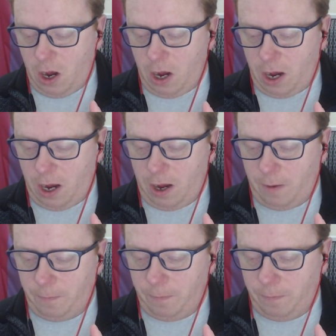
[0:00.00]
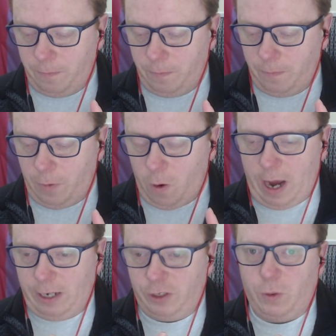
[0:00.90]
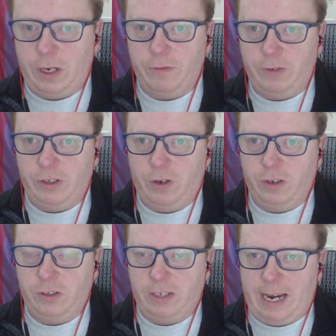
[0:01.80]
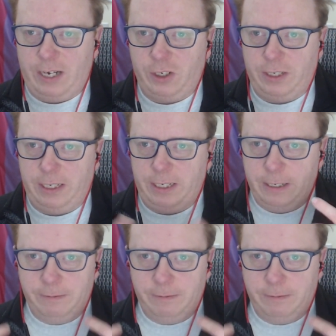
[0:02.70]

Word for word: um, or I just don't have the resources to actually